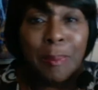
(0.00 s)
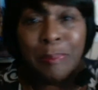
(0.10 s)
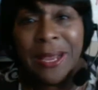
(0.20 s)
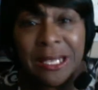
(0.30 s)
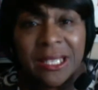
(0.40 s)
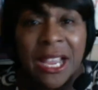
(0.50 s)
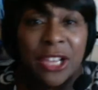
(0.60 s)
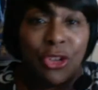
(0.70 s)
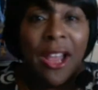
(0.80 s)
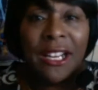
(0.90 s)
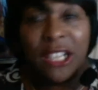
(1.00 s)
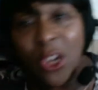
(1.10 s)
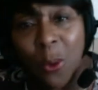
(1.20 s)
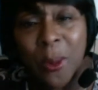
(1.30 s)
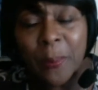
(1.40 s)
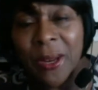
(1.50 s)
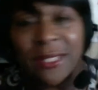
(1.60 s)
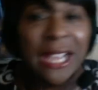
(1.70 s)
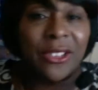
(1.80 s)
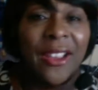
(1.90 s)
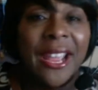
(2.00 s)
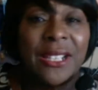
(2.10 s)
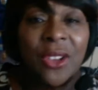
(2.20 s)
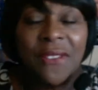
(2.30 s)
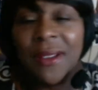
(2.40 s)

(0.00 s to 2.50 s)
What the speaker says: beast trying to kill people and take their heads off,